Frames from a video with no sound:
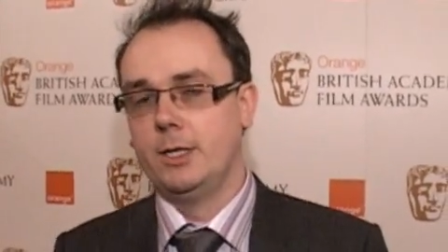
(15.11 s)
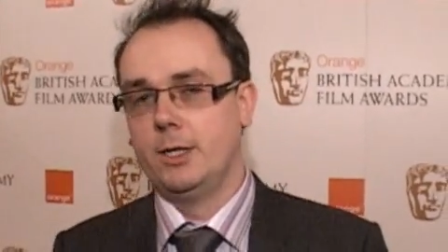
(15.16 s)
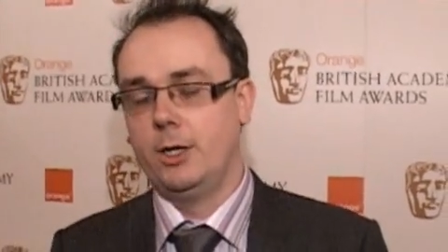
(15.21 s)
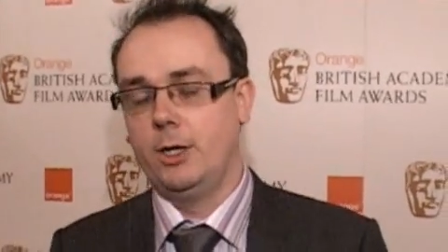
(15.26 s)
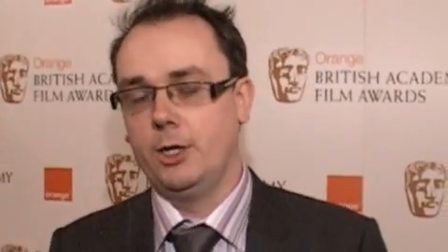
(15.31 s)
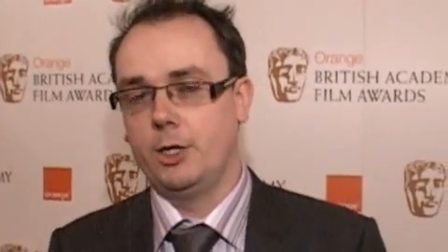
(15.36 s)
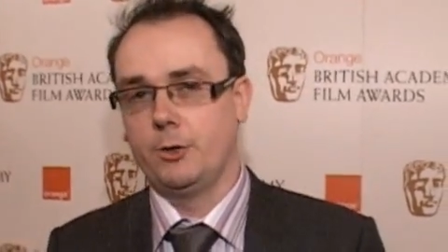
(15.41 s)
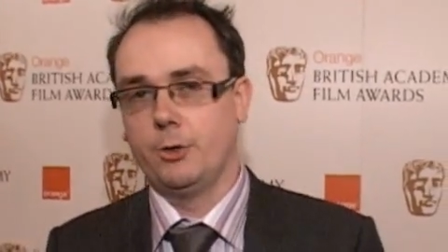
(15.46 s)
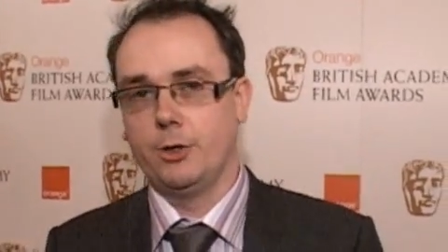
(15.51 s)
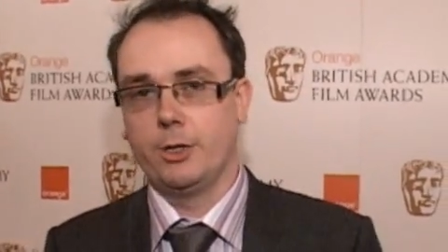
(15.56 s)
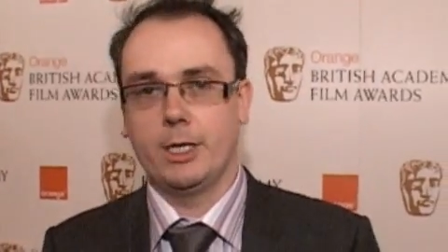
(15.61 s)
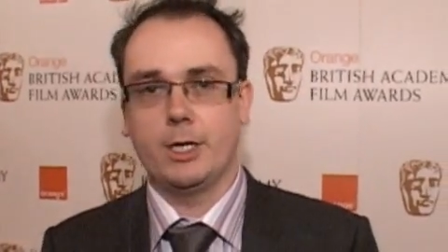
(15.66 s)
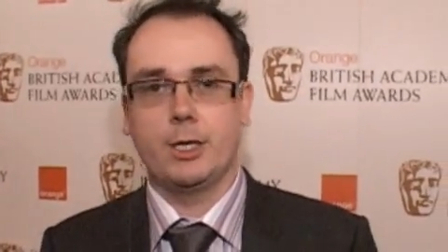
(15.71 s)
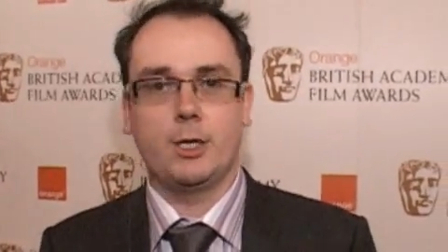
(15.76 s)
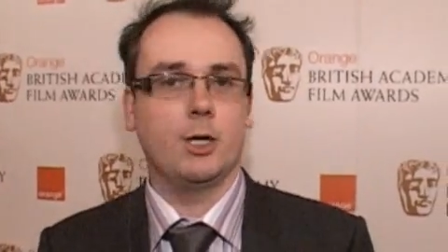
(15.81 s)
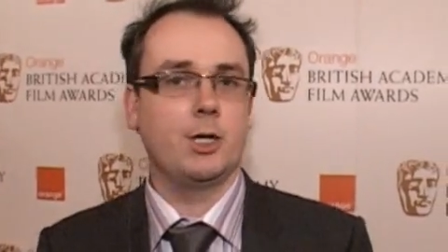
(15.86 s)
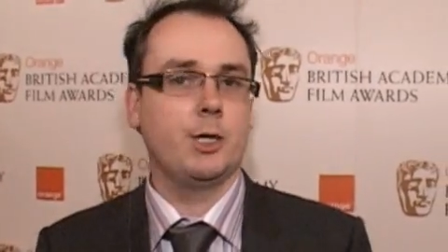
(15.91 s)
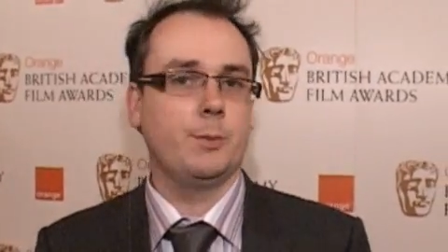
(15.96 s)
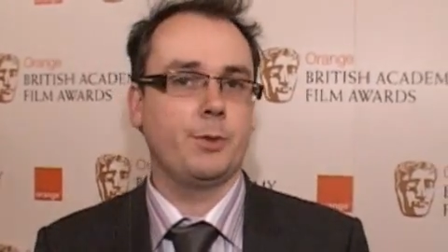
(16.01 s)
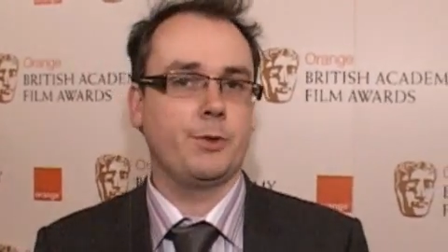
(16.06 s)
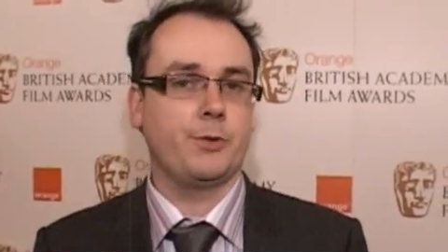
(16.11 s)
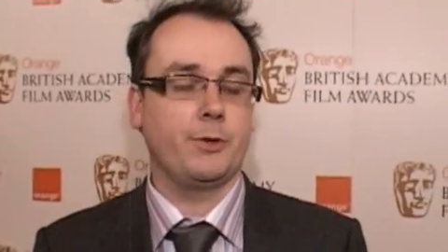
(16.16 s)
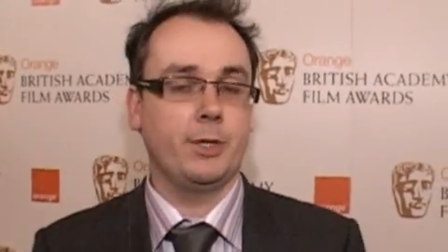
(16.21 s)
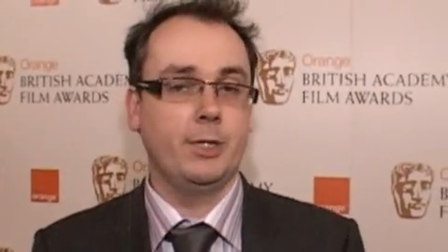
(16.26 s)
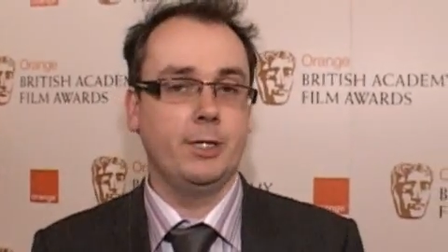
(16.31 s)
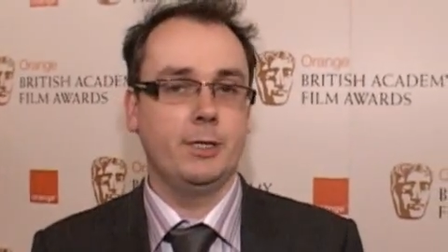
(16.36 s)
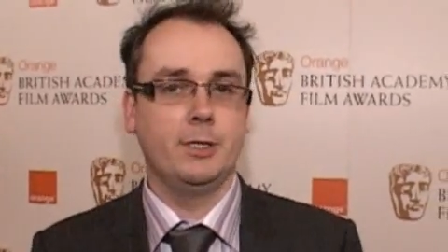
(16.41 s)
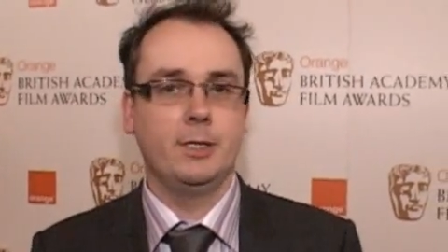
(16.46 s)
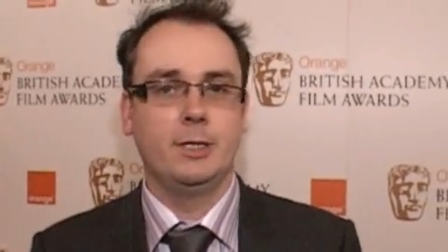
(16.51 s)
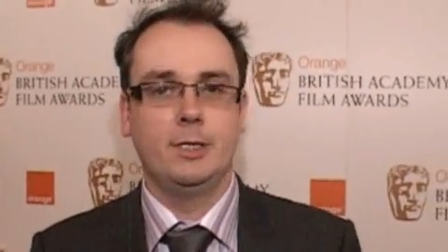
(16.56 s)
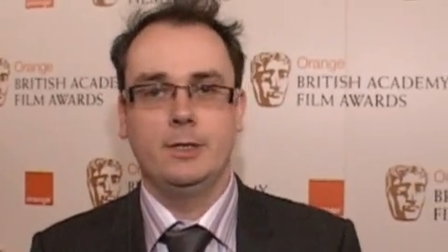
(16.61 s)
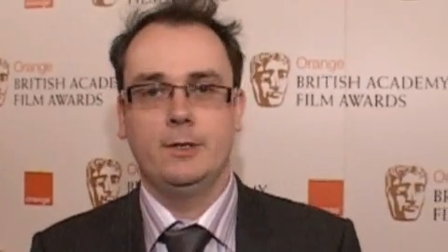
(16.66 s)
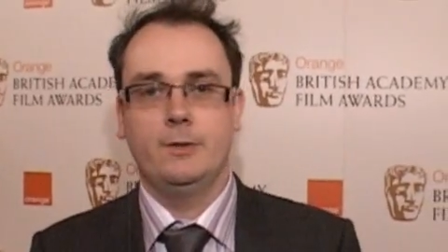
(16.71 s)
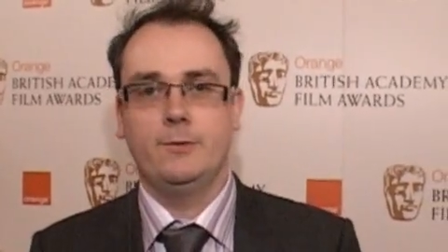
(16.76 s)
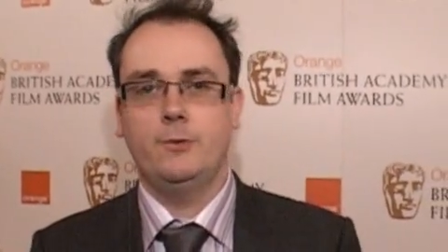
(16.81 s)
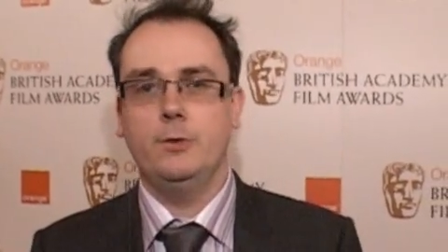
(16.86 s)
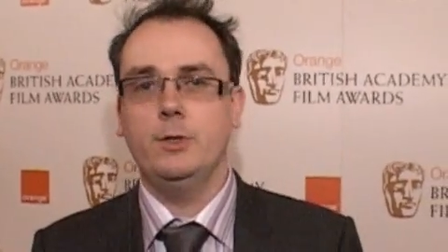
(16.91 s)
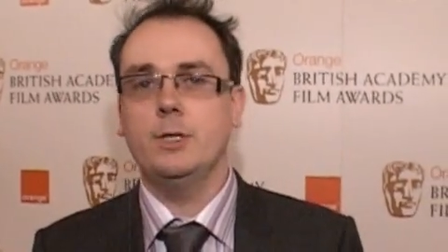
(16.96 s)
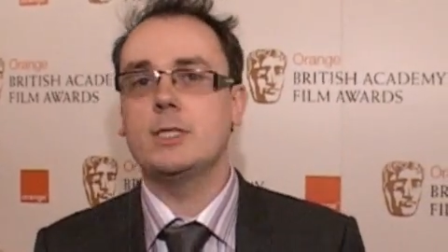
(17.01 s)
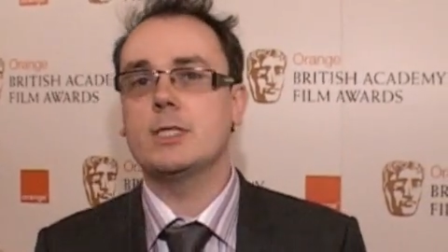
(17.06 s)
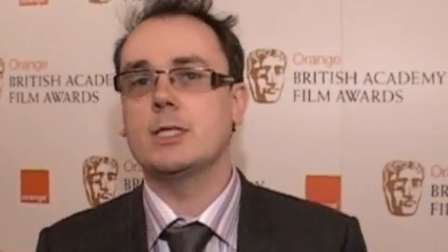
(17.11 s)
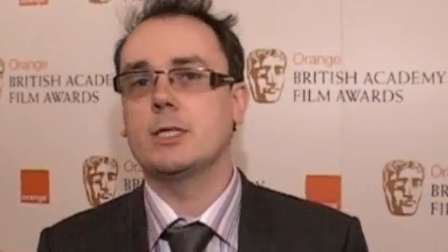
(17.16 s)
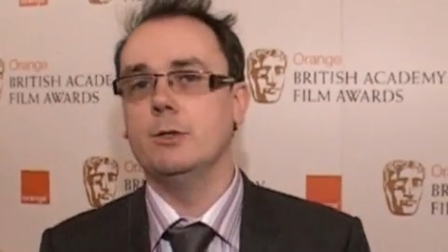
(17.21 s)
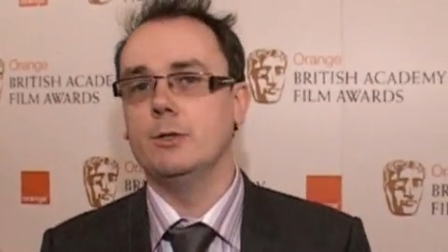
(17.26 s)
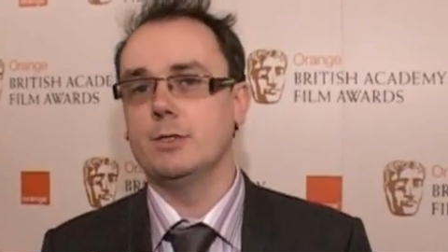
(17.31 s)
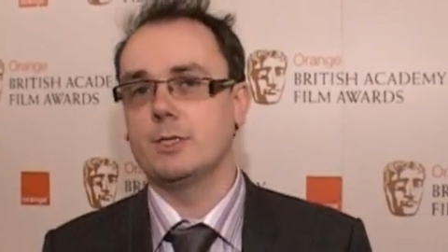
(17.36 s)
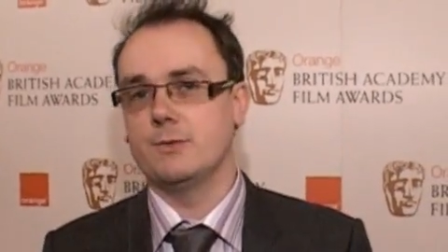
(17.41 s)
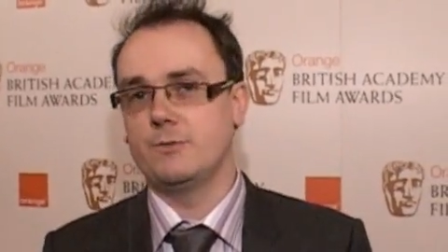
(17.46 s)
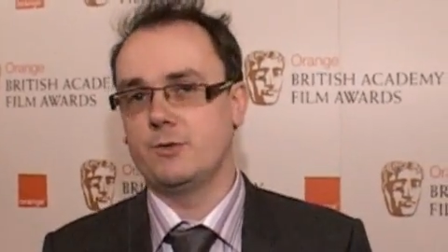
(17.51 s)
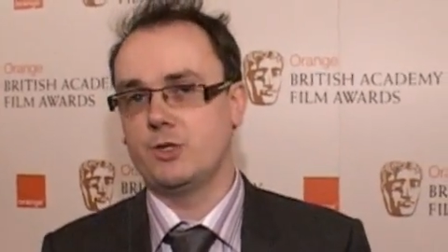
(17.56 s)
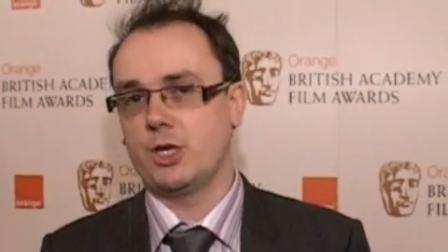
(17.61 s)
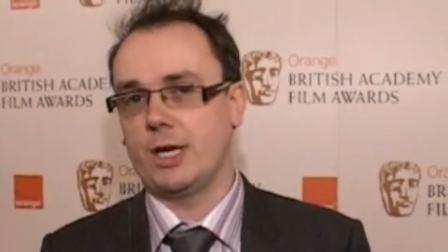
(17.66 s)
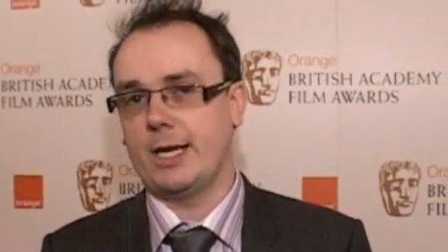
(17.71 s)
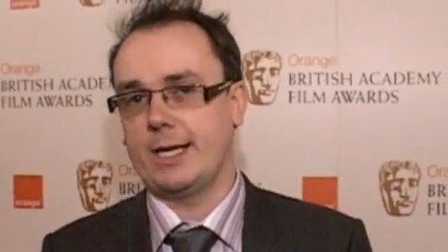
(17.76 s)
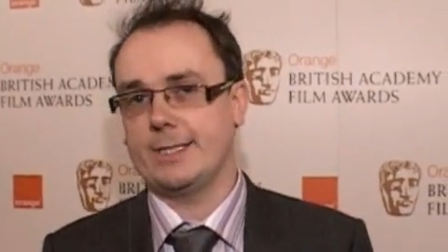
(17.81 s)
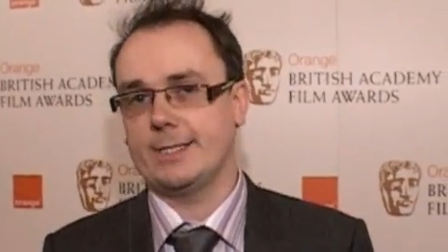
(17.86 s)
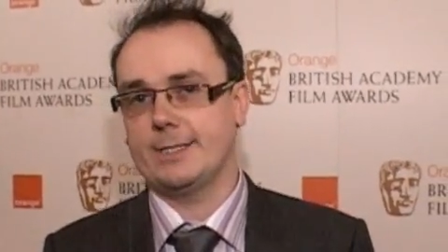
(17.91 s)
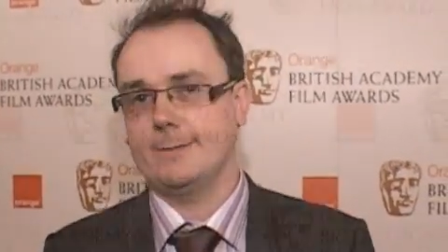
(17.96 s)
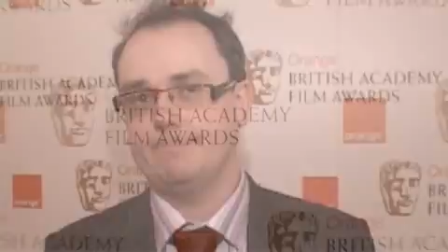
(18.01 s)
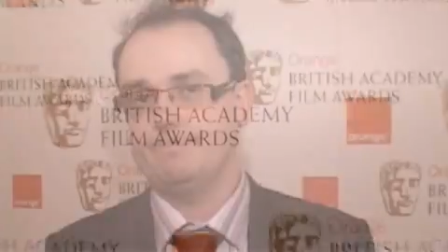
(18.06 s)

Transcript: Earlier on, I caught up with her here for an exclusive chat.